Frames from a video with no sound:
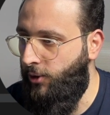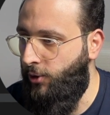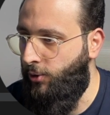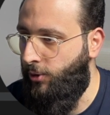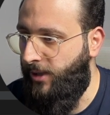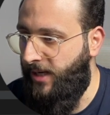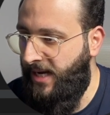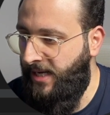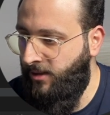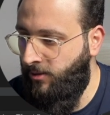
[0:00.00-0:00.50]

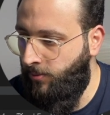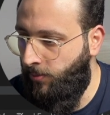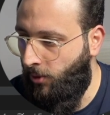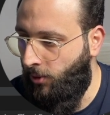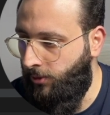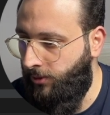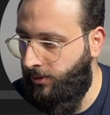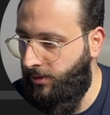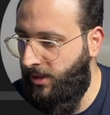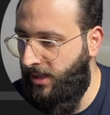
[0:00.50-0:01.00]
your
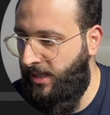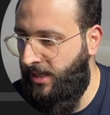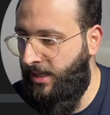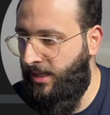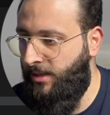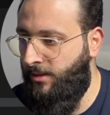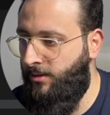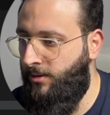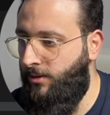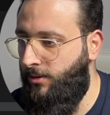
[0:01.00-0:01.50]
endpoint
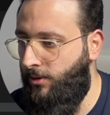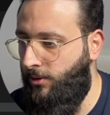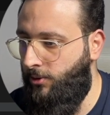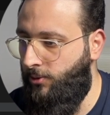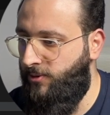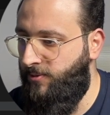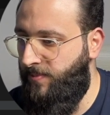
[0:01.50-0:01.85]
and you